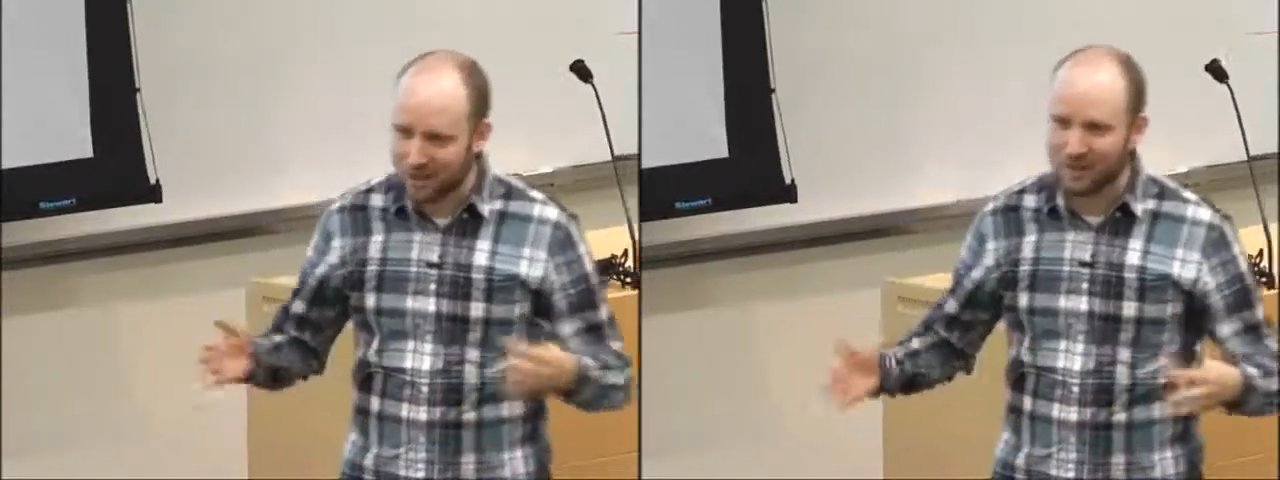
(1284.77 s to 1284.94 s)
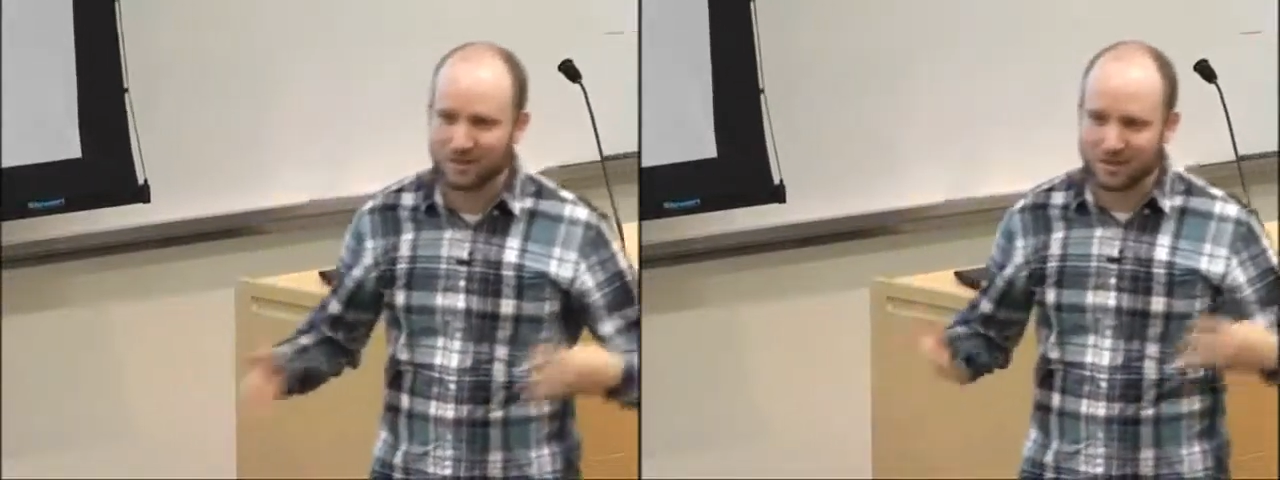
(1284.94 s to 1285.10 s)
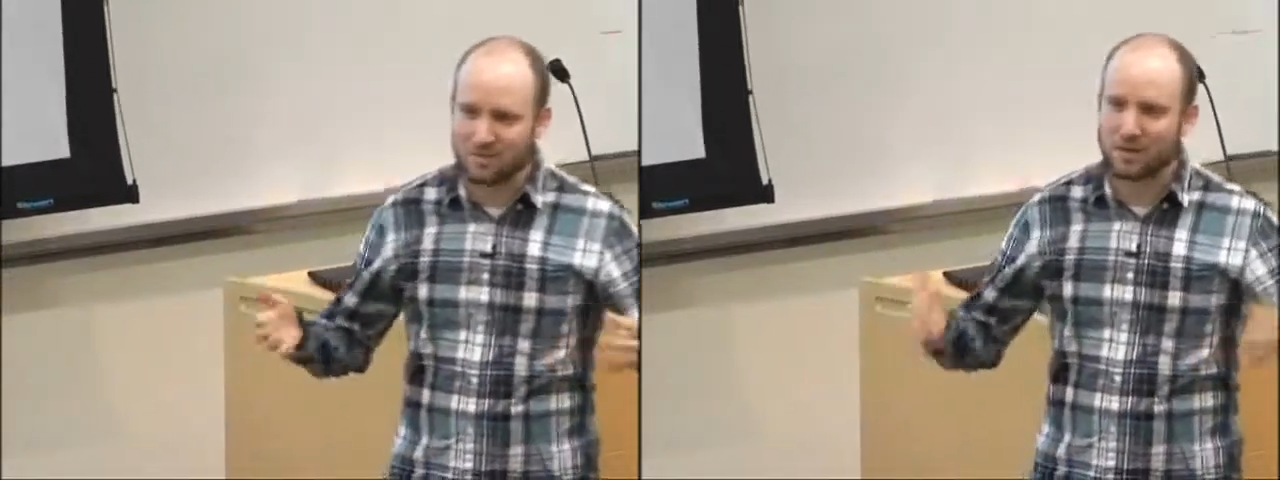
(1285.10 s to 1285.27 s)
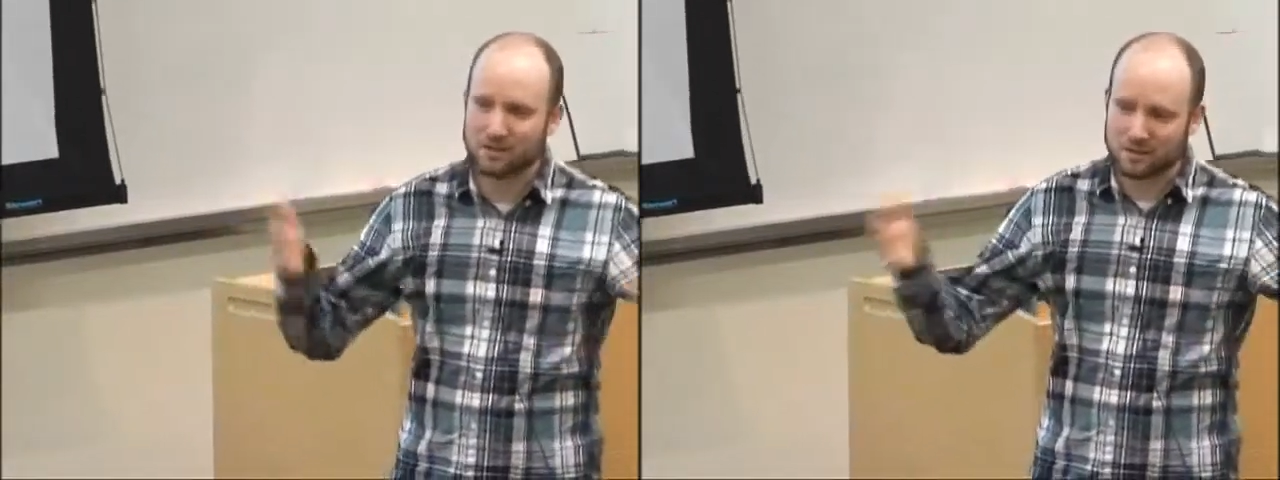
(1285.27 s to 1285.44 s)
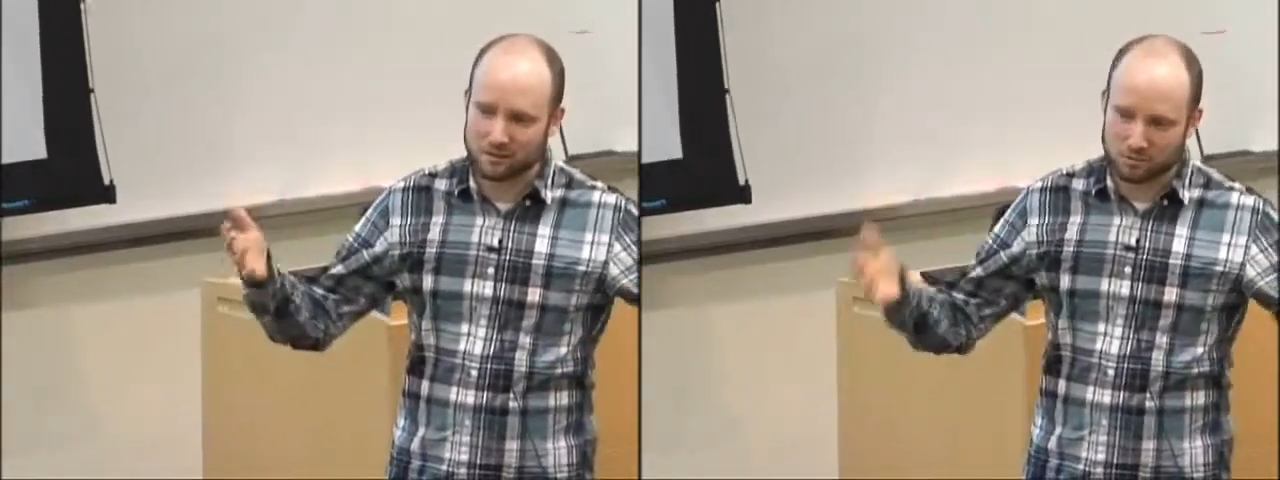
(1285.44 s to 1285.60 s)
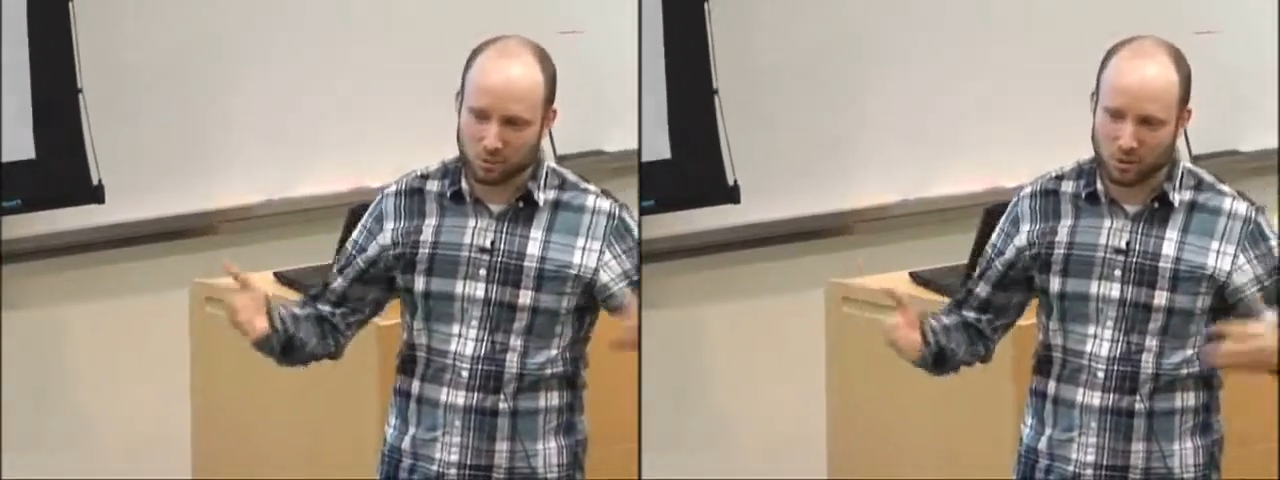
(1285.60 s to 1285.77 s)
they made
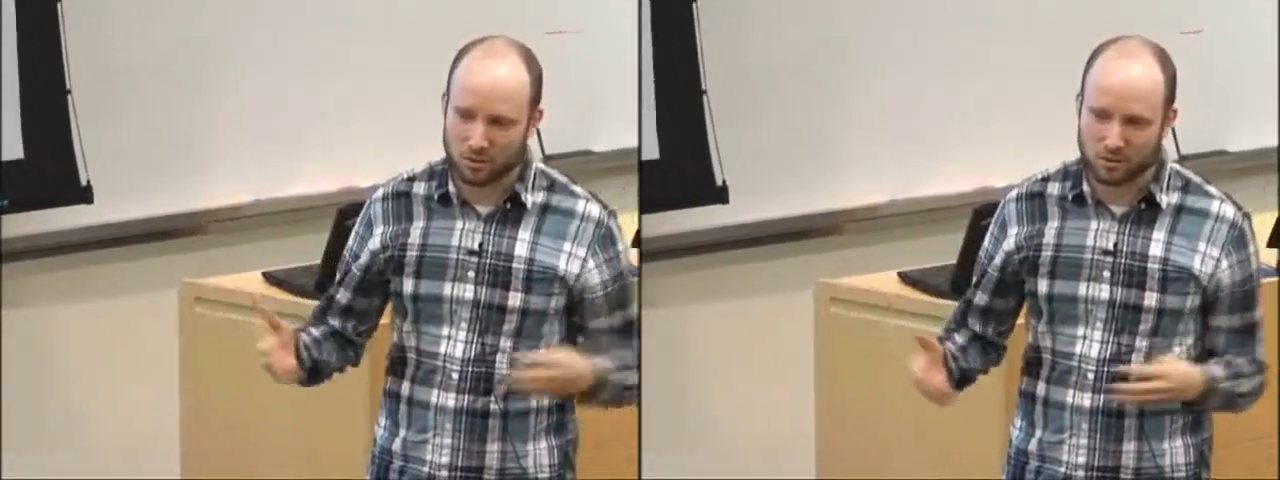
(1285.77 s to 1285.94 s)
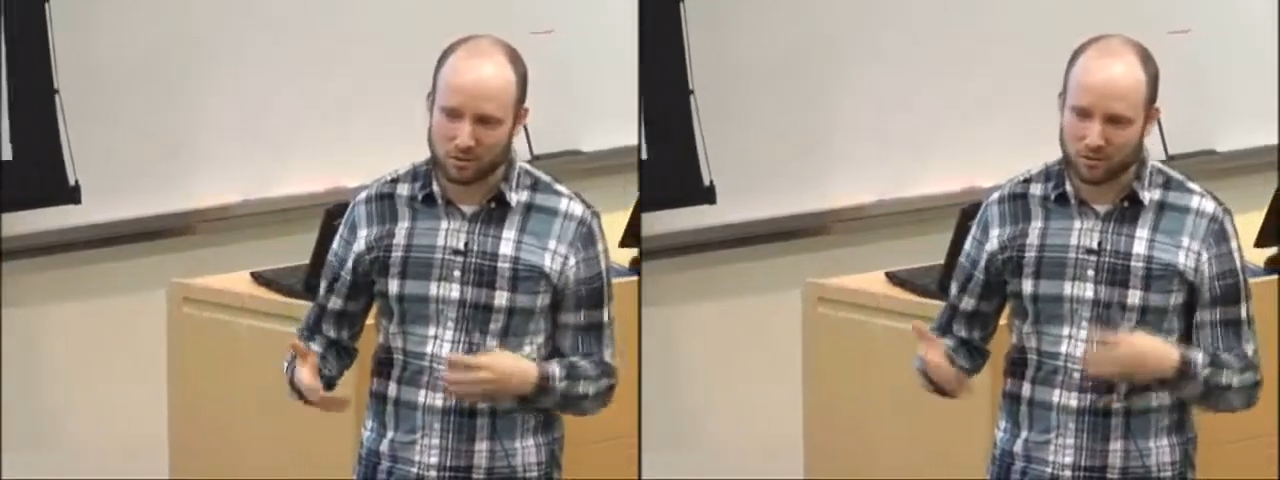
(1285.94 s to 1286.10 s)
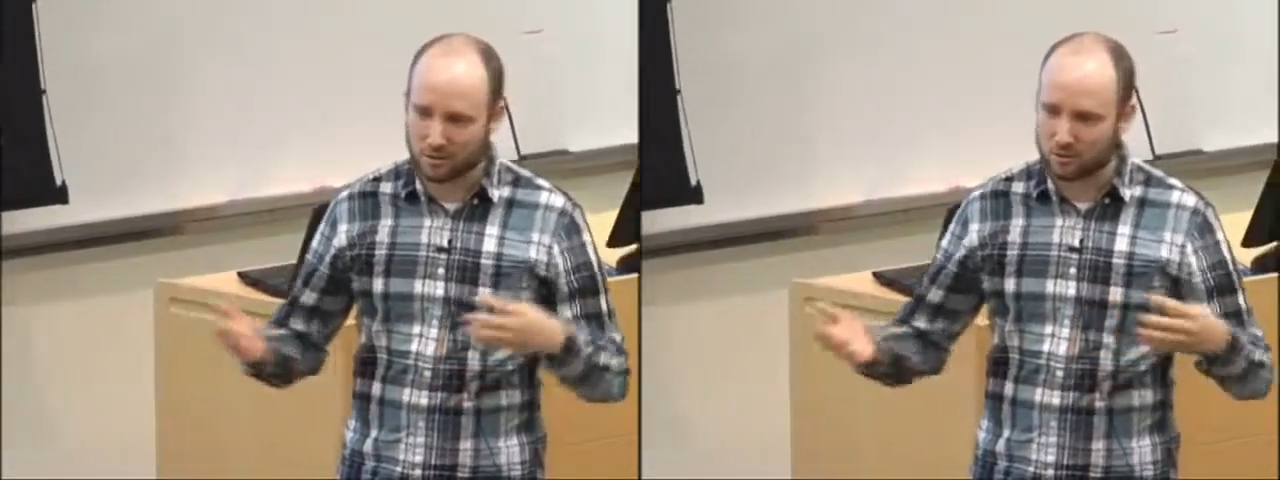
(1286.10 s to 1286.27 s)
these one-third,